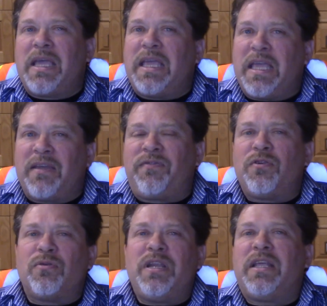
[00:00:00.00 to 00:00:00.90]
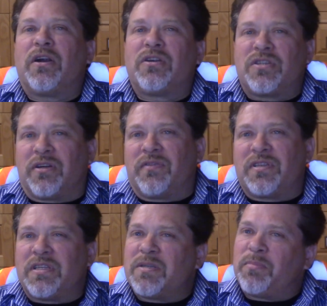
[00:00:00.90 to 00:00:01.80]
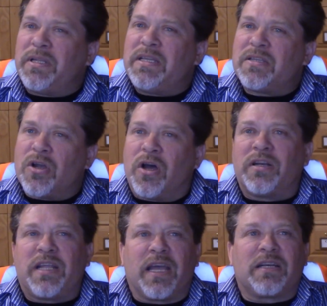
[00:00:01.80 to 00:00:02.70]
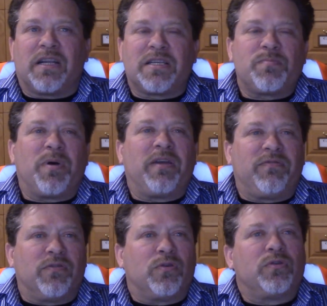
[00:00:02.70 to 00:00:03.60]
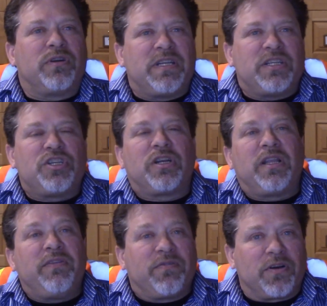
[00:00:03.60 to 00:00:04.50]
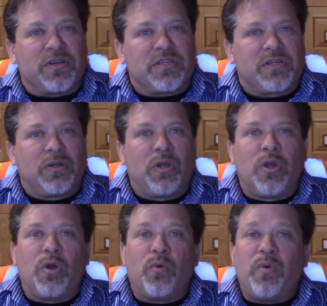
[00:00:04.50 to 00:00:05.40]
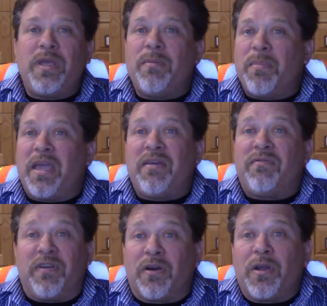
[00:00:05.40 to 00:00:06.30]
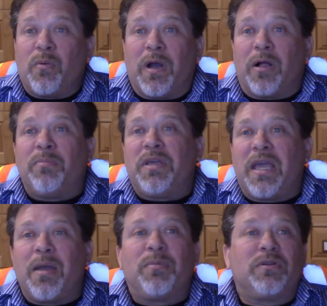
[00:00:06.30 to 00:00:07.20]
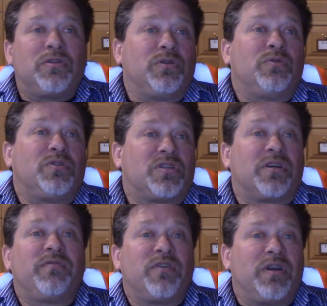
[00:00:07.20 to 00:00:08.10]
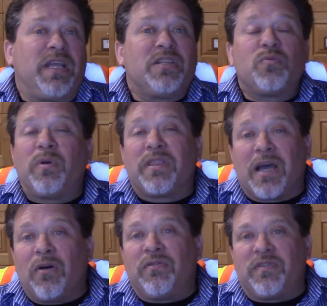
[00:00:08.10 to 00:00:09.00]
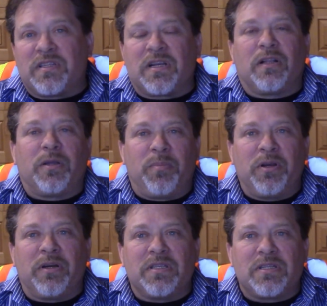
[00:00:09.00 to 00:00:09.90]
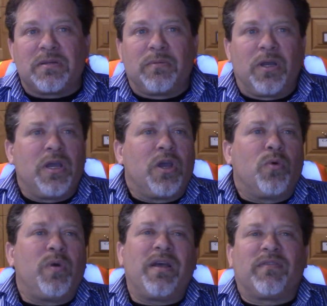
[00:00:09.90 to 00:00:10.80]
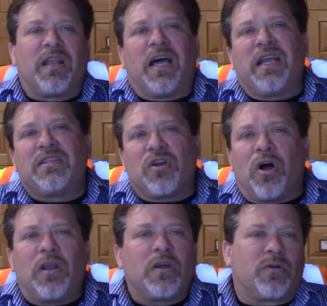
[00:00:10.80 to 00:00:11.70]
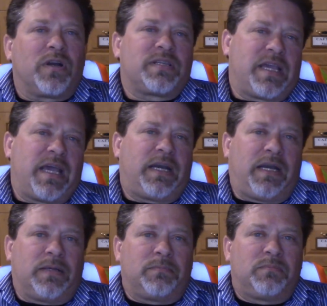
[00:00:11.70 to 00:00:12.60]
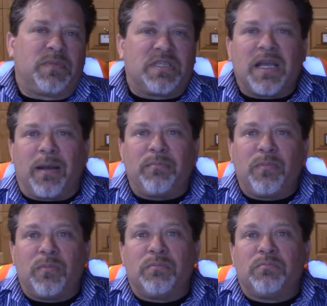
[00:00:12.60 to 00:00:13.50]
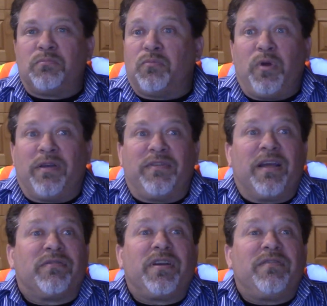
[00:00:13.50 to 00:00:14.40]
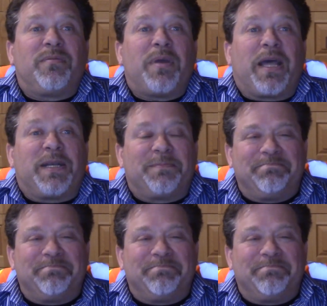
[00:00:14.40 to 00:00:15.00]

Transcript: if you need our services, please contact us by phone or digitally first. We may very well be able to serve your needs without physical appearance. We have clients all across Canada. Some we have never even met.